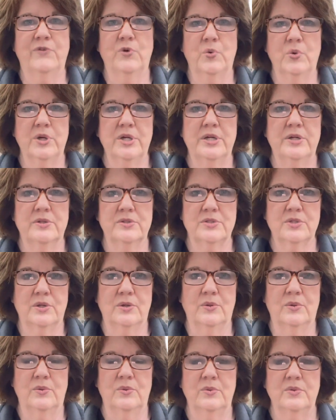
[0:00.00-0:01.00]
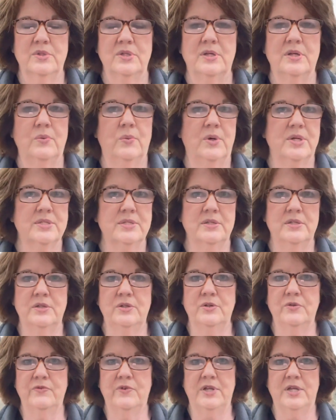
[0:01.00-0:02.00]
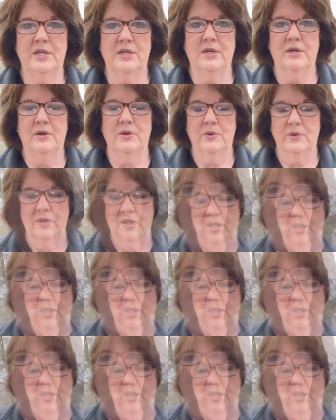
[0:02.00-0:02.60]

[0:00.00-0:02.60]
four years old. It wasn't a new video.